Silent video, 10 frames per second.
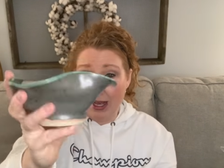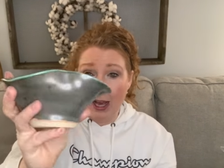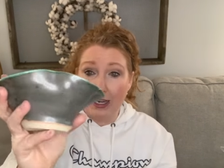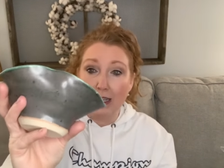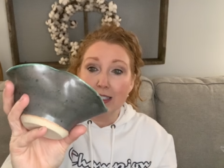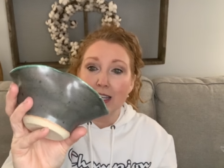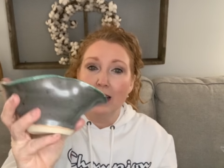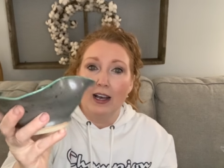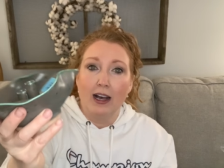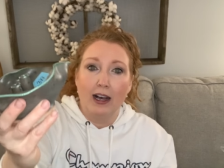on it?
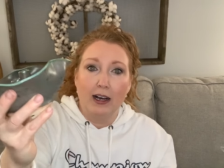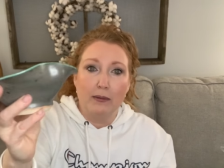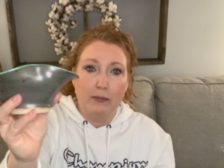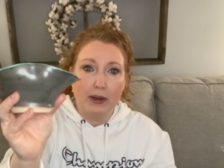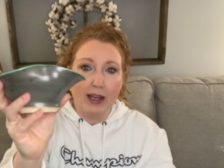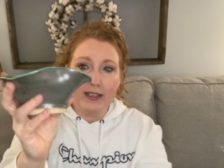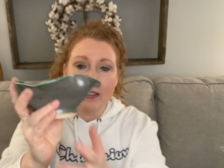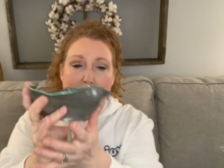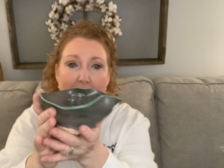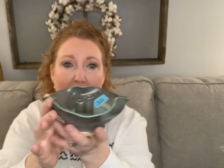Um, but I
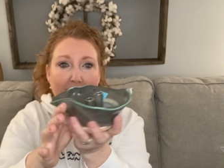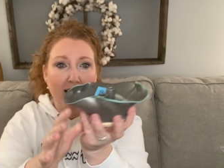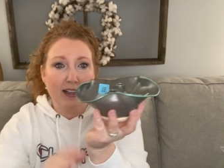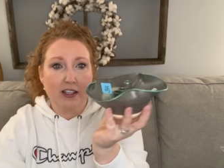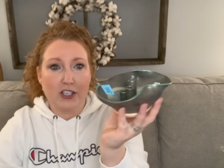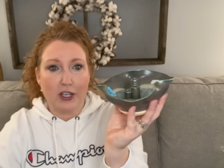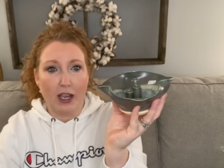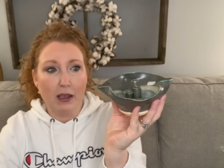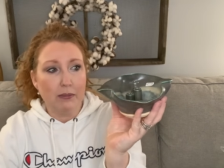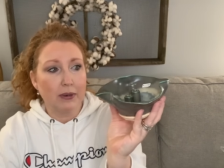just, I like the
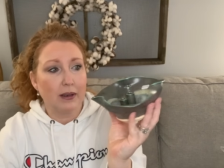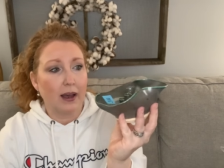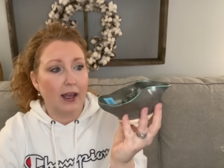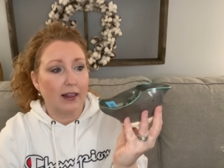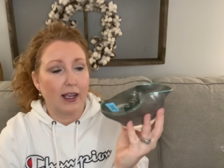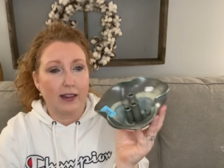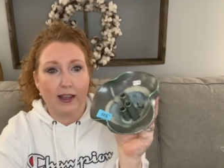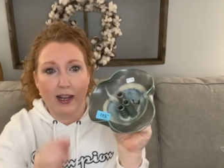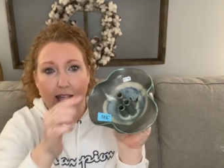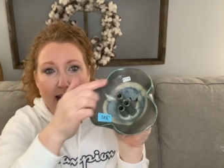shape. I like
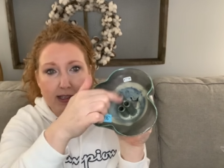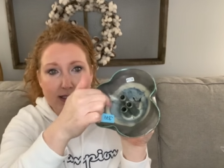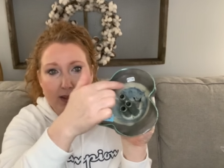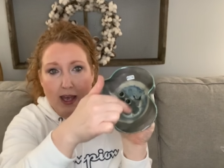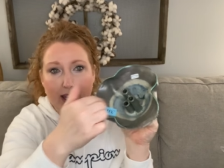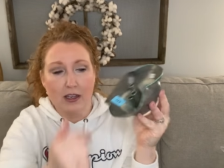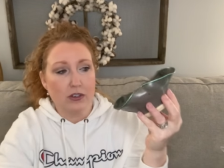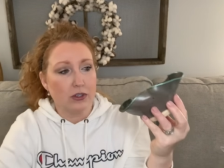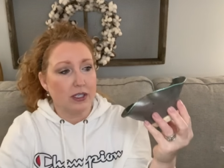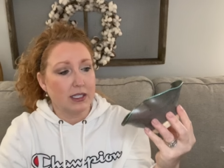that it had so that
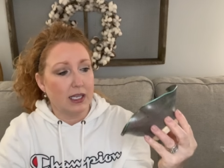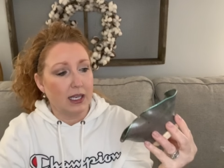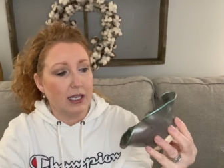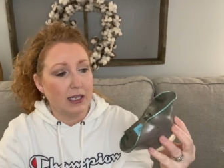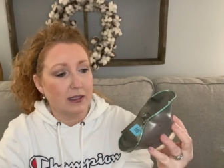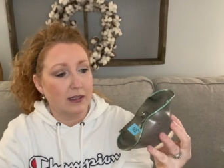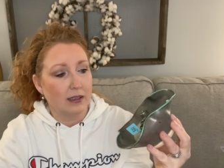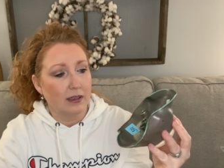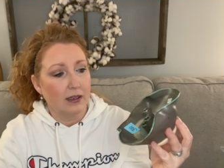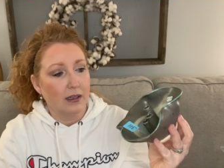interest in it.
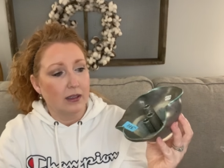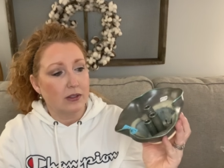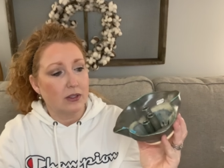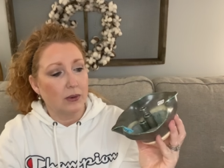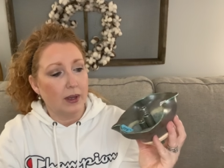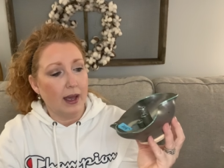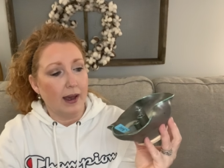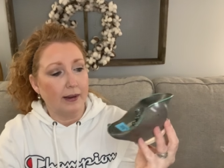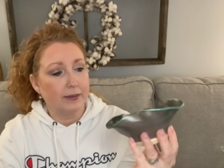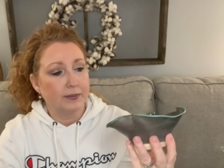So
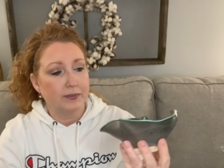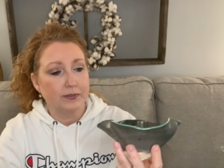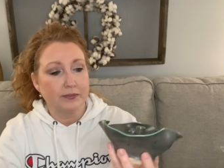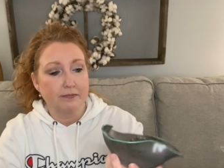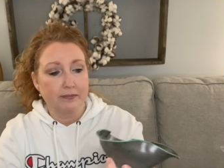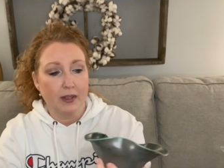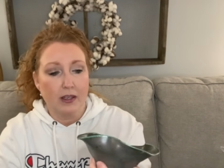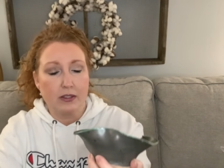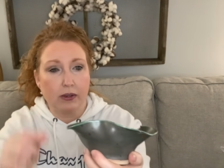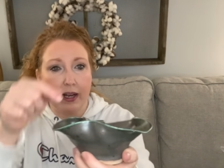yeah. So it